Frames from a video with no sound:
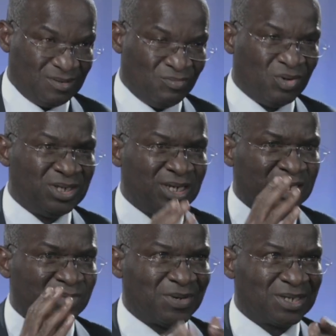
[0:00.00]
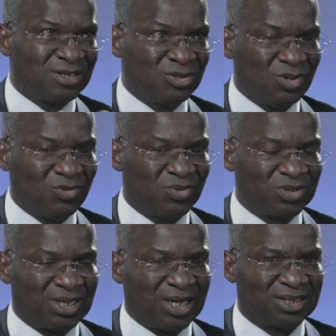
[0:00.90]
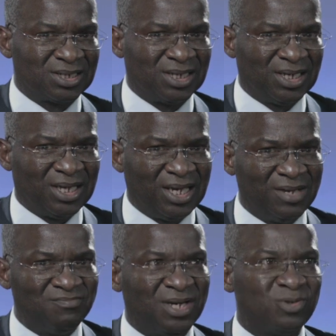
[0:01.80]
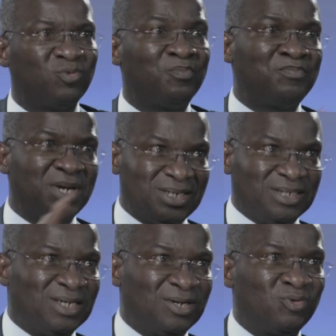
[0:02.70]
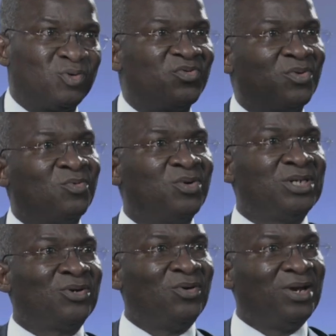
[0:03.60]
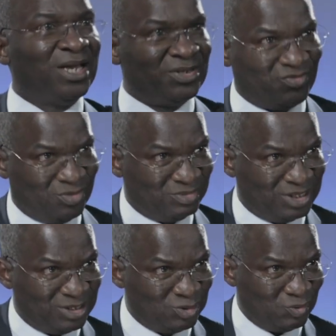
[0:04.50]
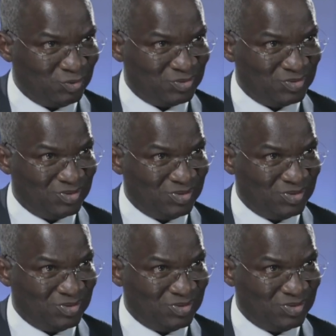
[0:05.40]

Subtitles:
But the expectation was that MBET will pay the GENCOs from what it collects from the DISCOs.